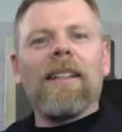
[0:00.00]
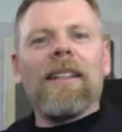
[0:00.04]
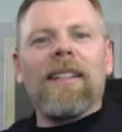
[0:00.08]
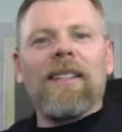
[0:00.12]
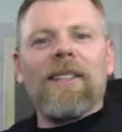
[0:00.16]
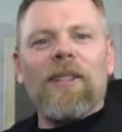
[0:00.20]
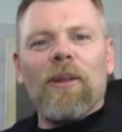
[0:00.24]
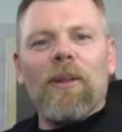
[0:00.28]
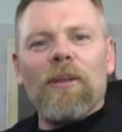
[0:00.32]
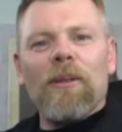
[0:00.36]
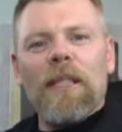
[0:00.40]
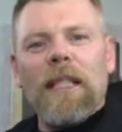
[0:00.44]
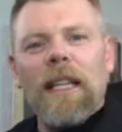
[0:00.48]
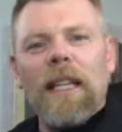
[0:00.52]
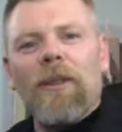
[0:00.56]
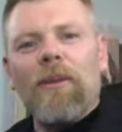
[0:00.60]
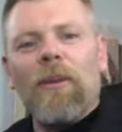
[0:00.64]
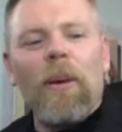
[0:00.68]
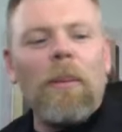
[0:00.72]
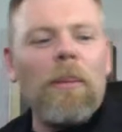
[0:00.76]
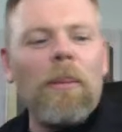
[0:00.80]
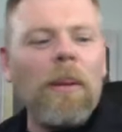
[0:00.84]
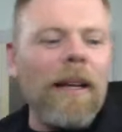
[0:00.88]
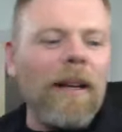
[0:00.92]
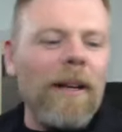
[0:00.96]
So together
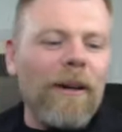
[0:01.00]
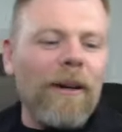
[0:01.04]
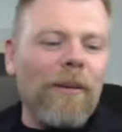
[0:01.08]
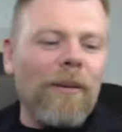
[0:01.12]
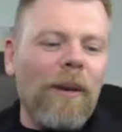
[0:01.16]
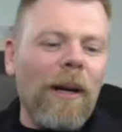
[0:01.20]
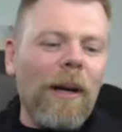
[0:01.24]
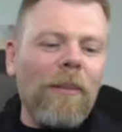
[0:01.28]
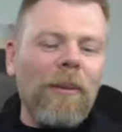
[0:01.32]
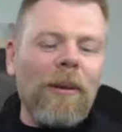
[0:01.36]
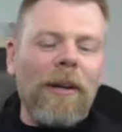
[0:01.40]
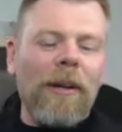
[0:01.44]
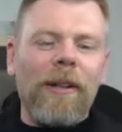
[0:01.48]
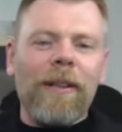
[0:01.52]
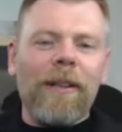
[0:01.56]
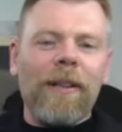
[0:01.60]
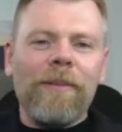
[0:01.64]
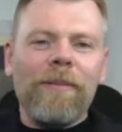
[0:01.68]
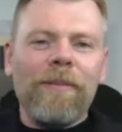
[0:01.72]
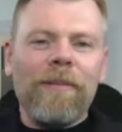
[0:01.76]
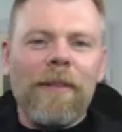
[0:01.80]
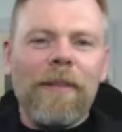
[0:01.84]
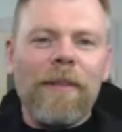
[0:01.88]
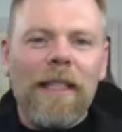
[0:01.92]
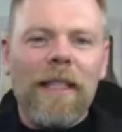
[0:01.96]
we're better, right, brother?
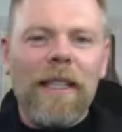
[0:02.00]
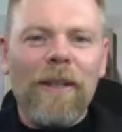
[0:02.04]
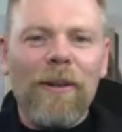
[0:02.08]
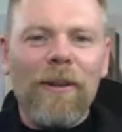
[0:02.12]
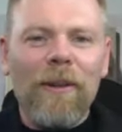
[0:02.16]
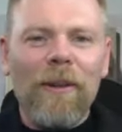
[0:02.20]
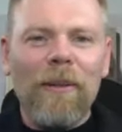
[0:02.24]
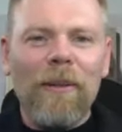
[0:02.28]
Together we're